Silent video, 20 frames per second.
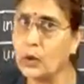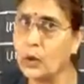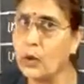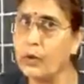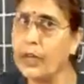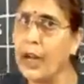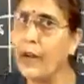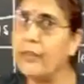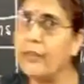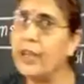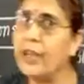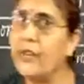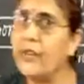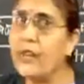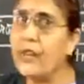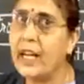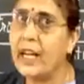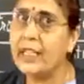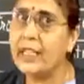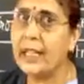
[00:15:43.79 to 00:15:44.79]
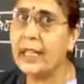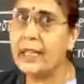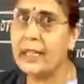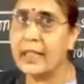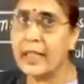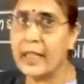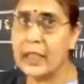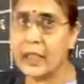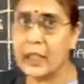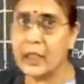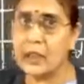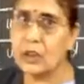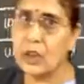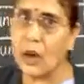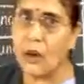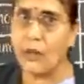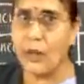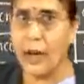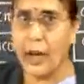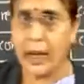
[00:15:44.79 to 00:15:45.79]
So we have different generations
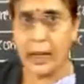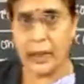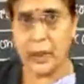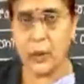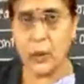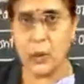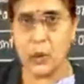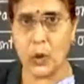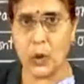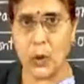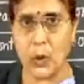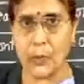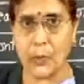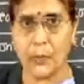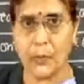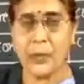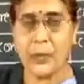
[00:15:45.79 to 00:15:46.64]
of neutron.